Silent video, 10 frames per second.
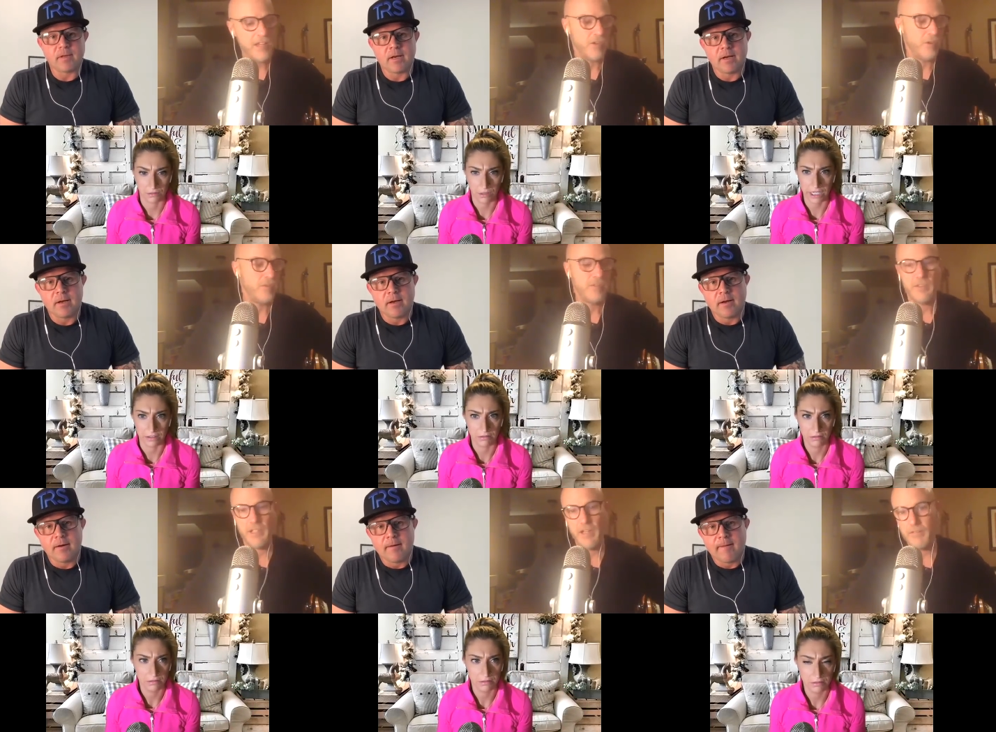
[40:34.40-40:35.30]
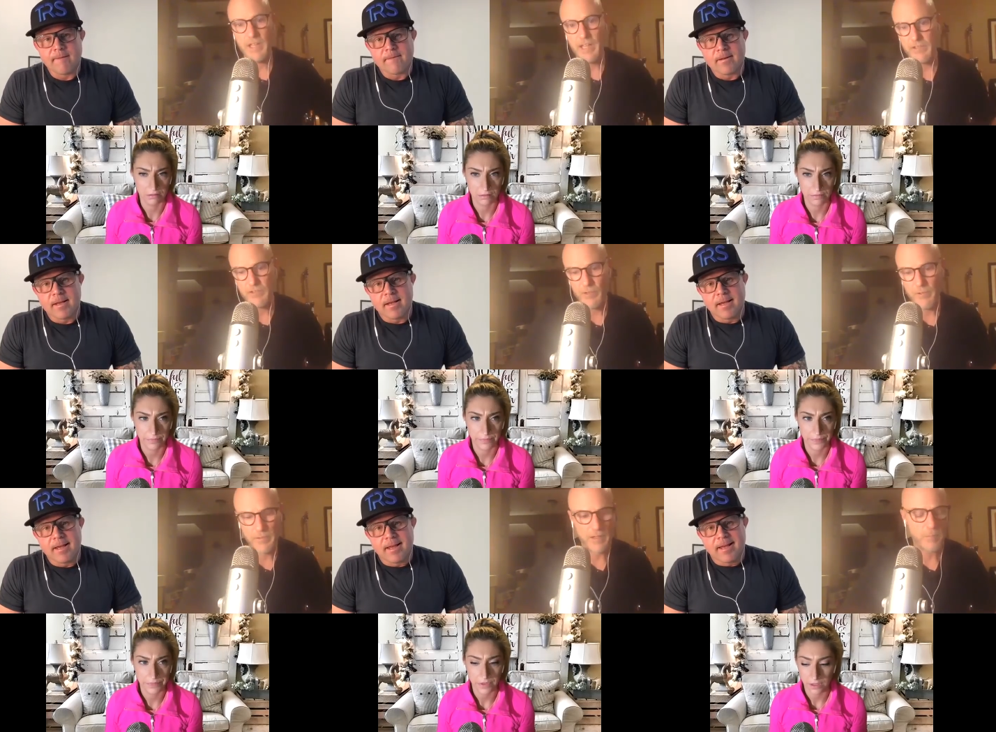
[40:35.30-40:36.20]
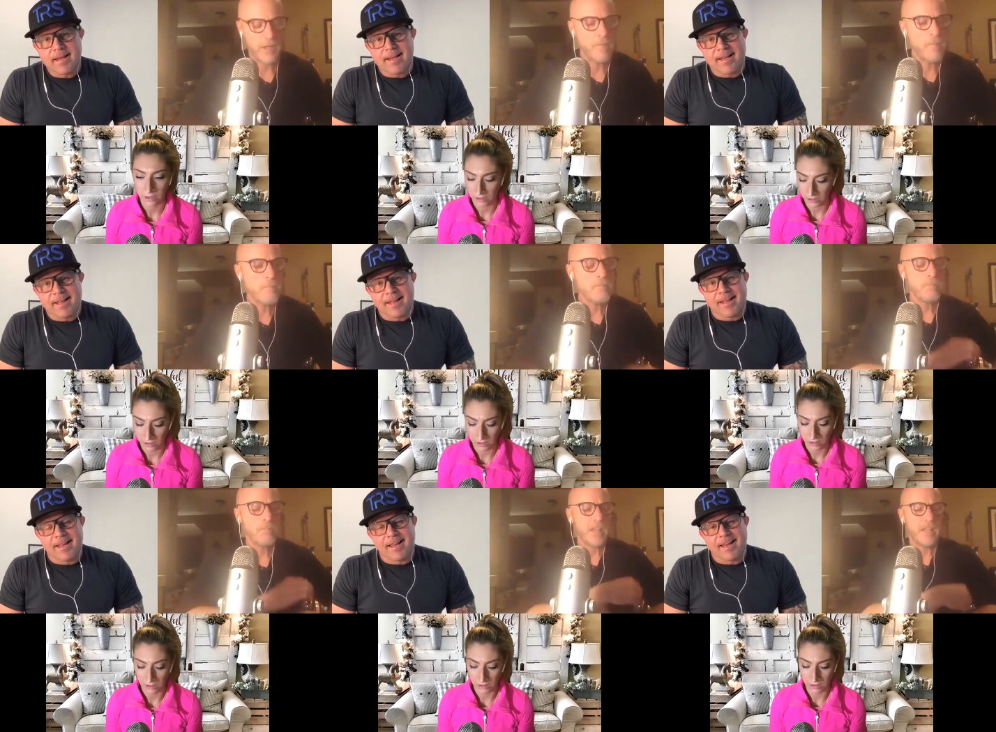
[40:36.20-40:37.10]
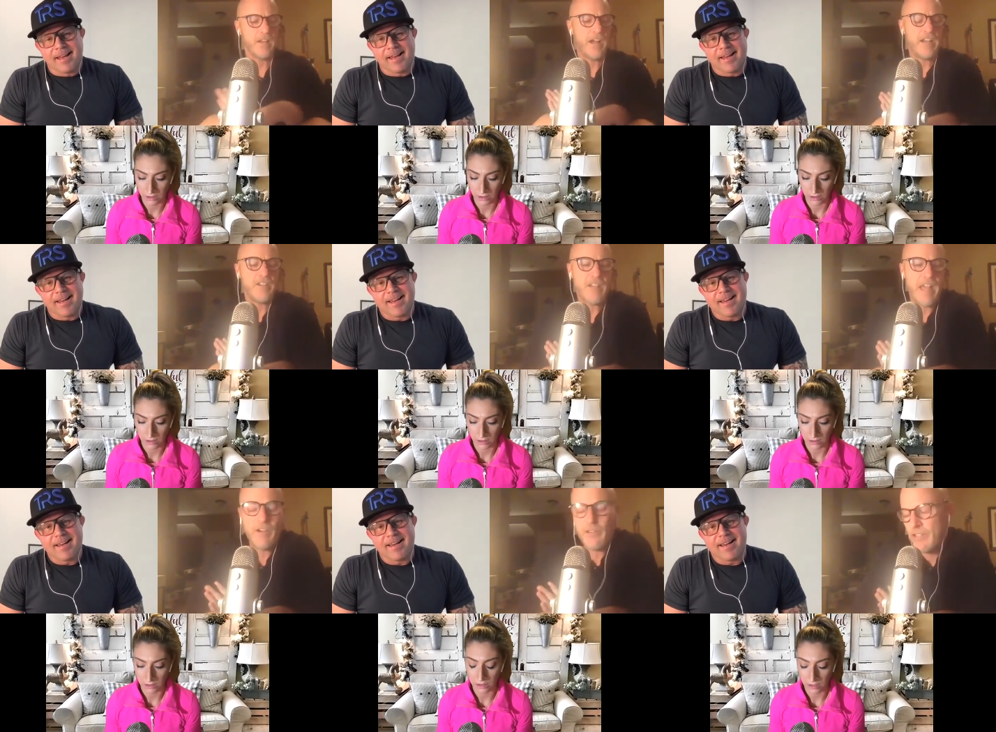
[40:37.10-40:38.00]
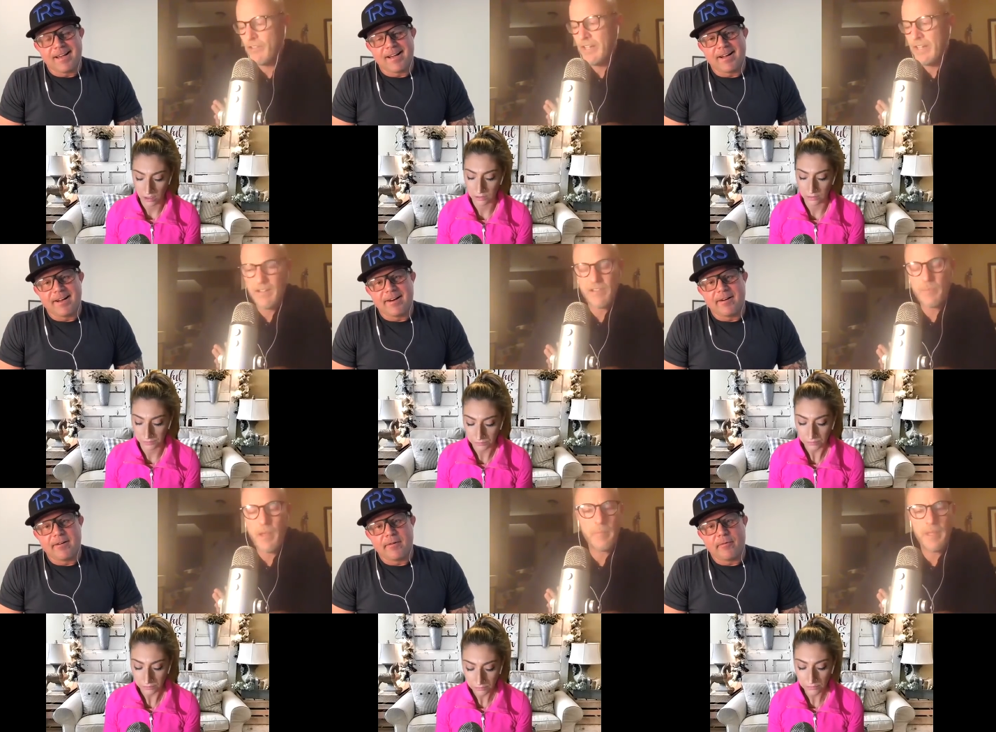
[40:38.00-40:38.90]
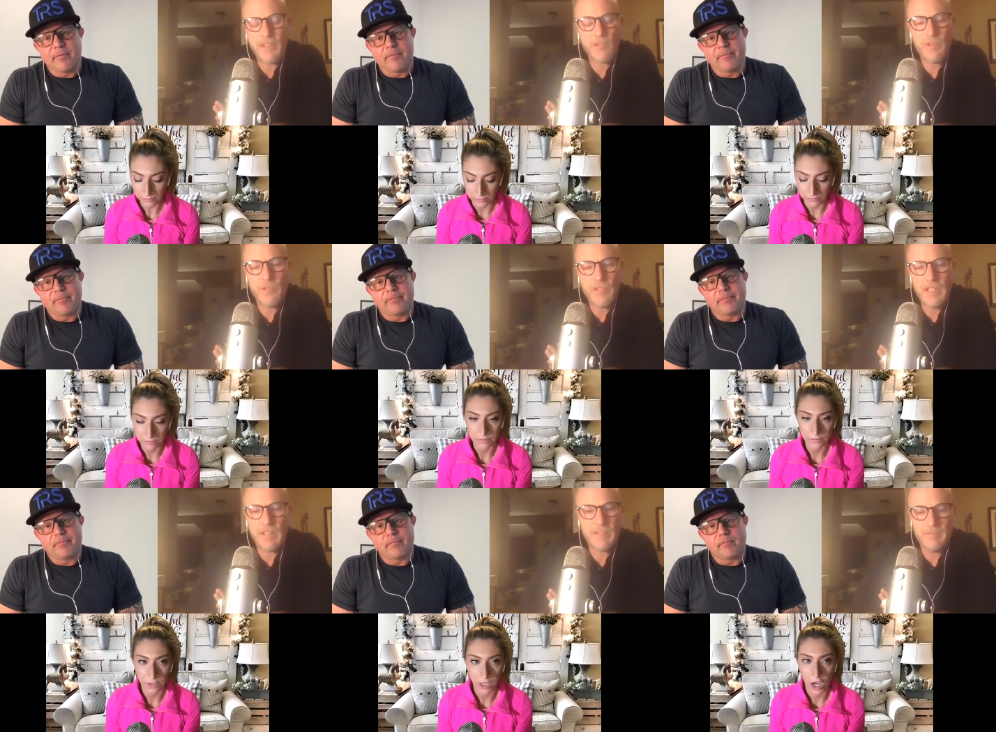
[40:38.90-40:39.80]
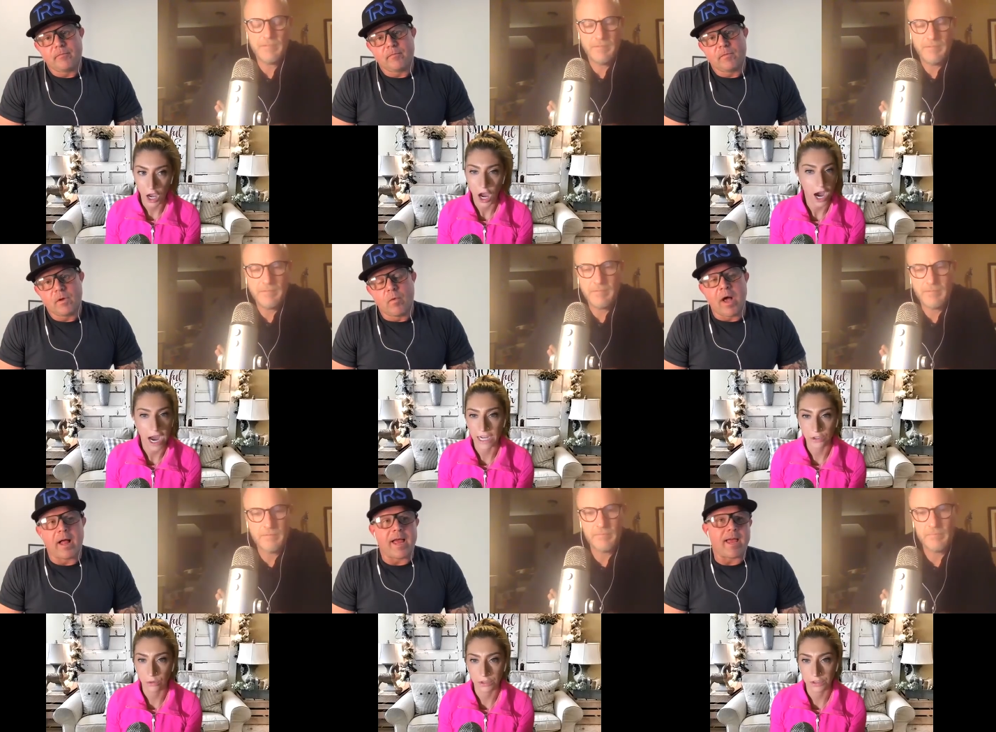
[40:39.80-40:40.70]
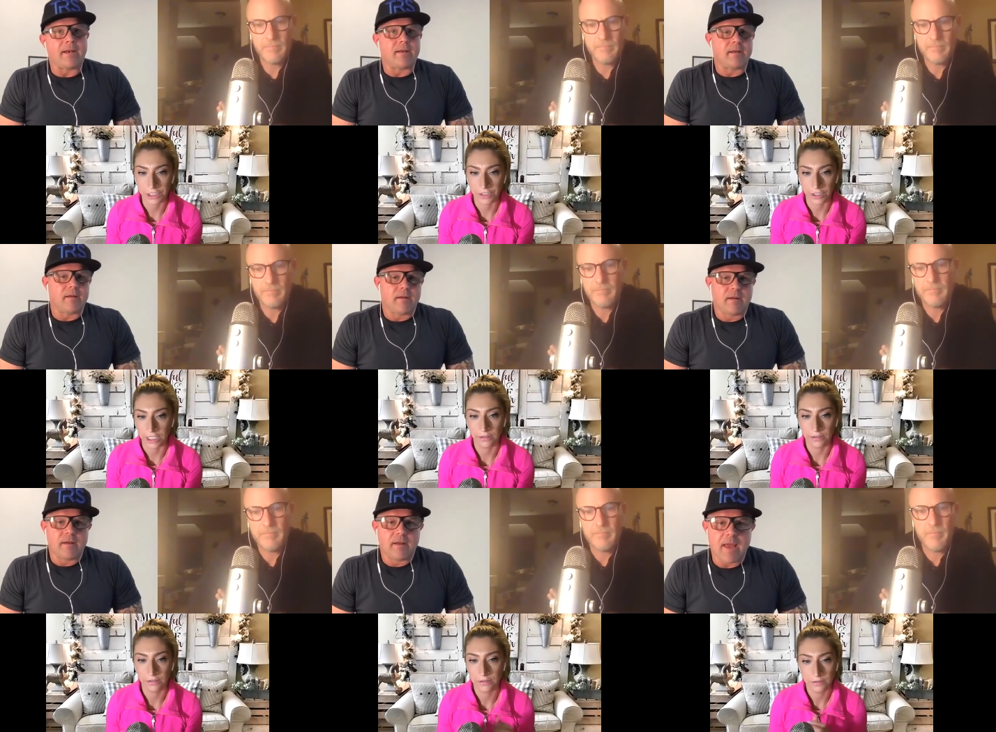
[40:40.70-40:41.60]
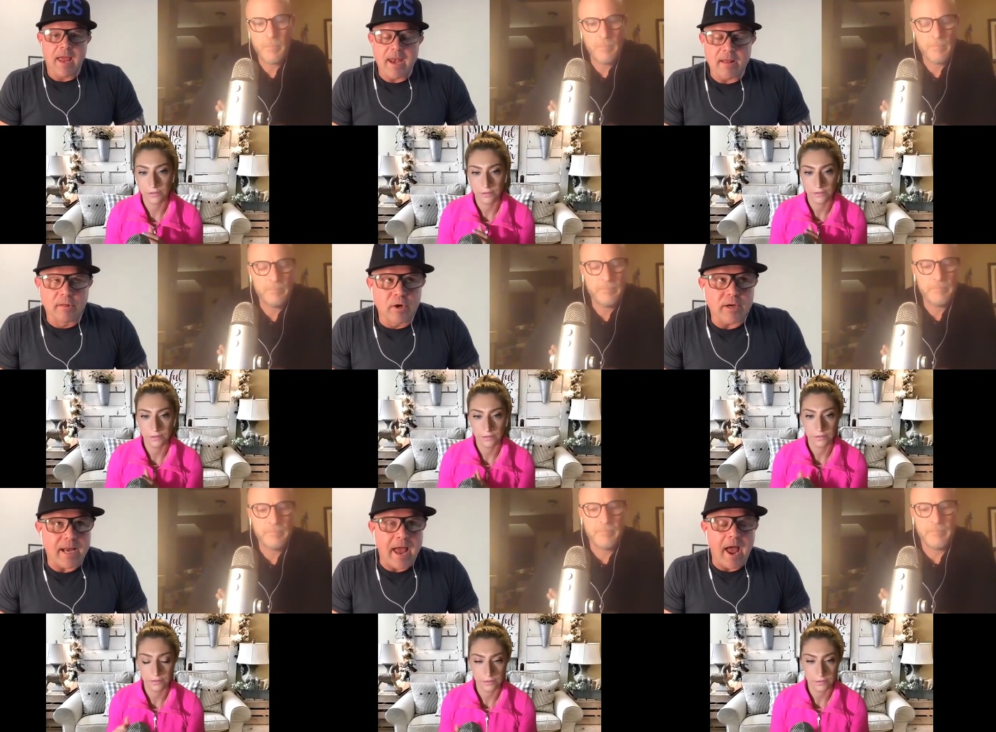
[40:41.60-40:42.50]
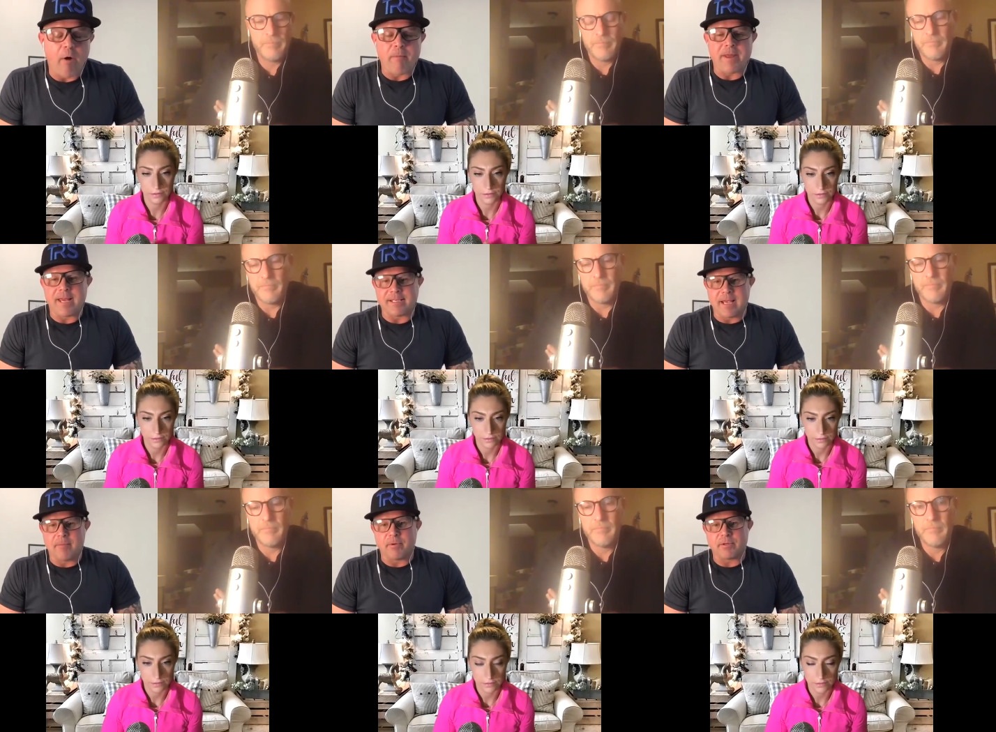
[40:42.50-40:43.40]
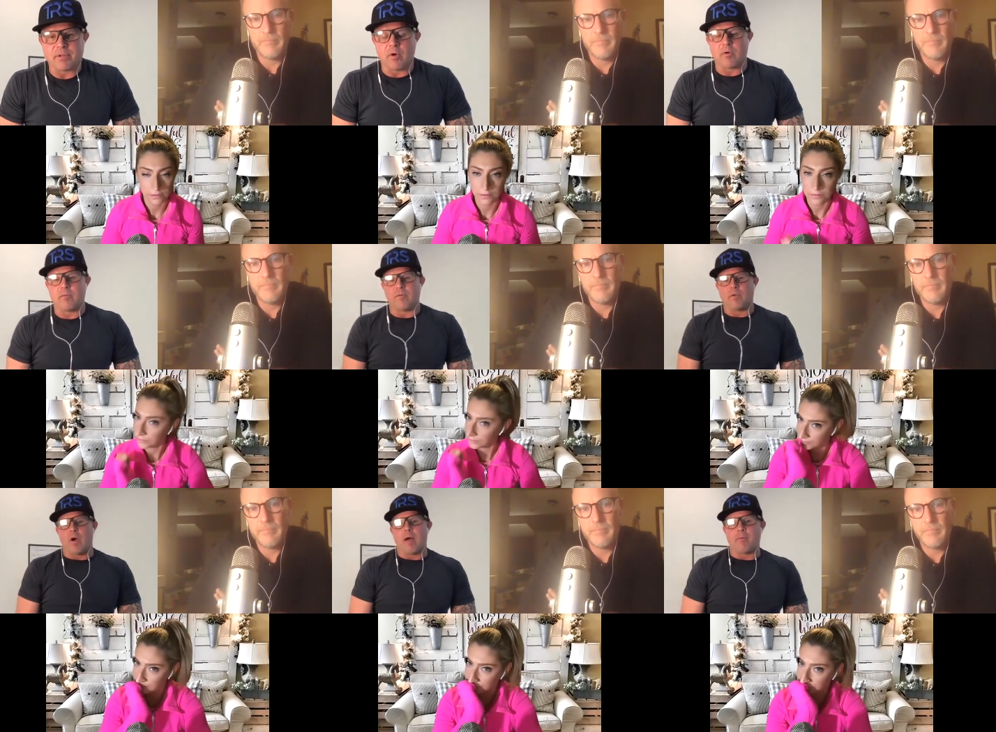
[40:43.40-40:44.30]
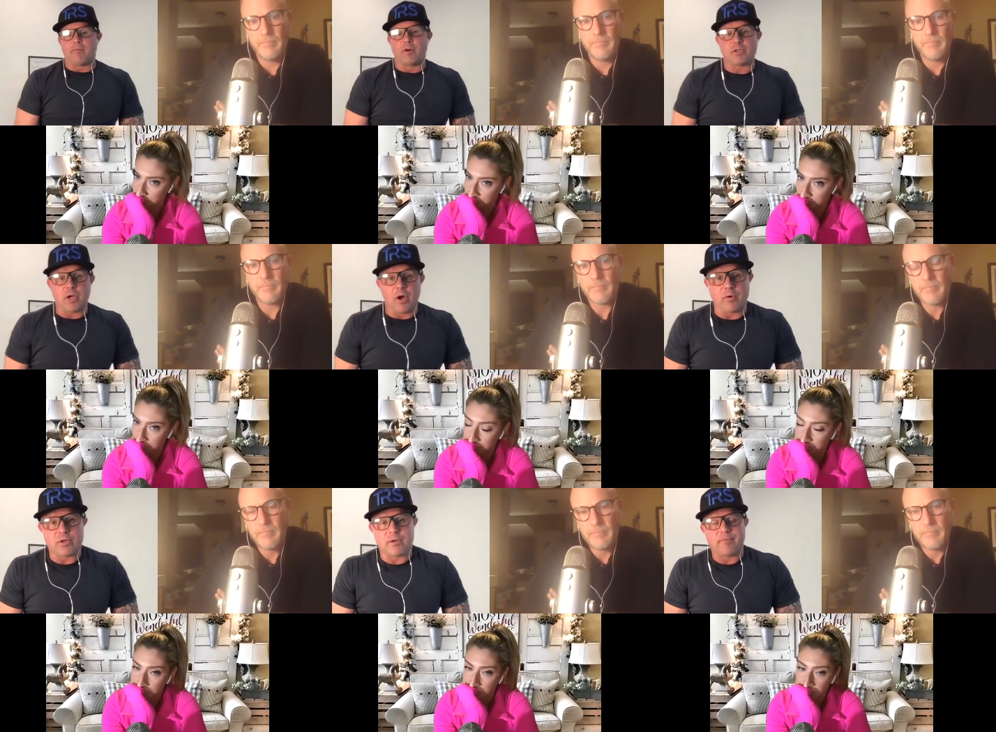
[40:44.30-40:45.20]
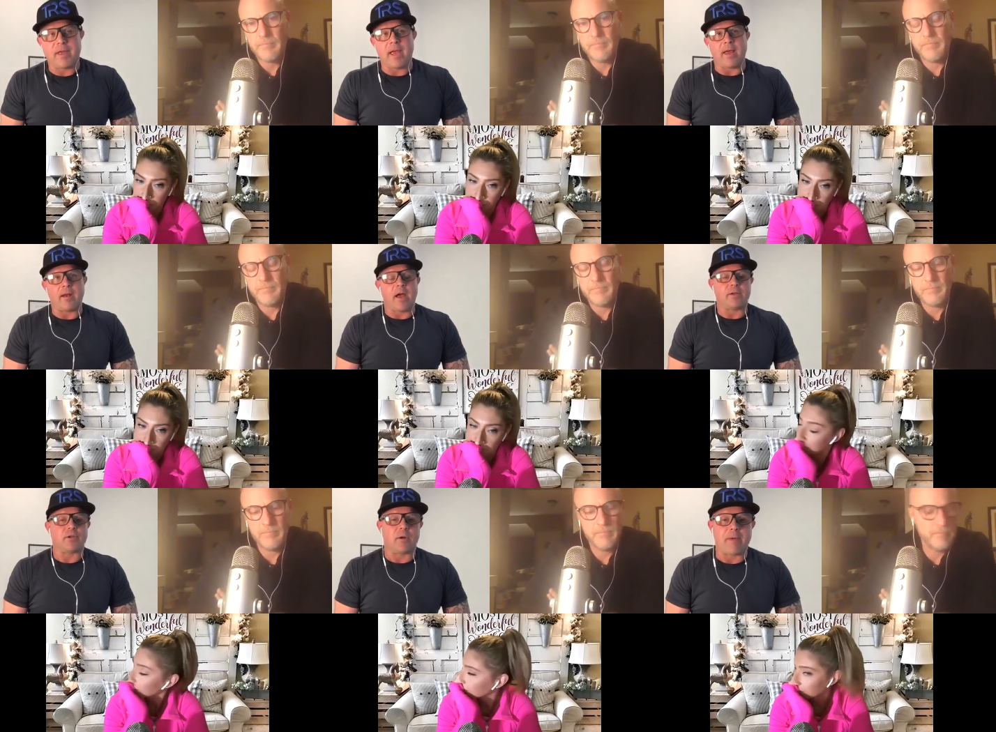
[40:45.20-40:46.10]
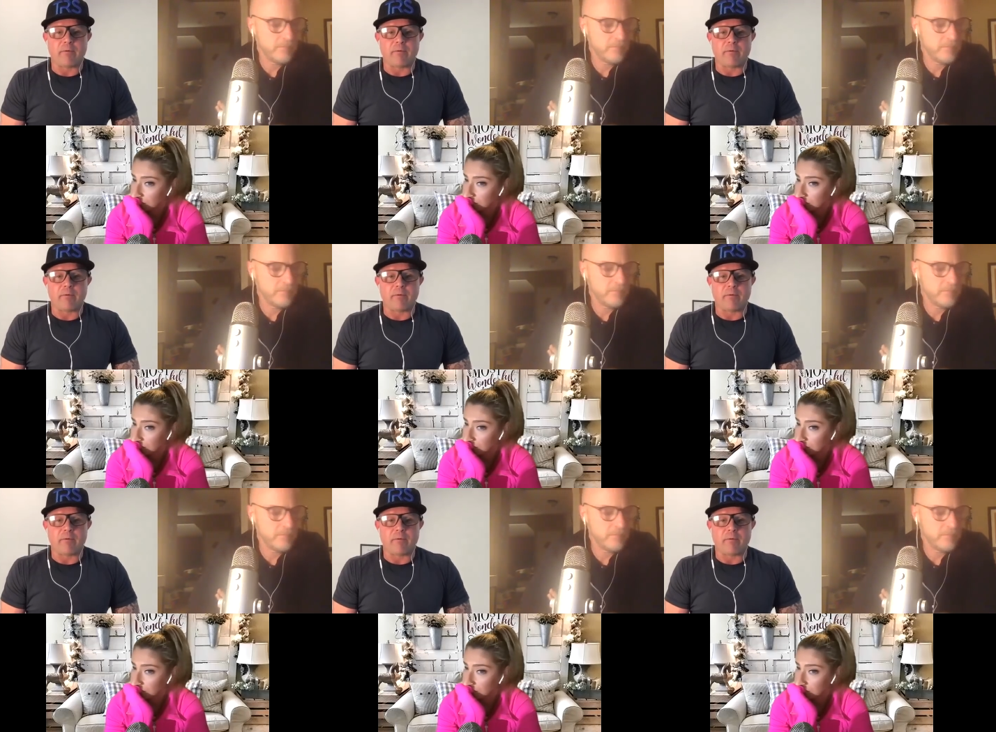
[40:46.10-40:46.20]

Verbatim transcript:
Speaker 1: that great. in you. Yeah, yeah, it's terrific. But you know, I just I don't think you need it to spot BS when you see it.
Speaker 2: I well, totally and, agree.
Speaker 3: And look at how many examples. So you know, I'm a first coach, and I used to go to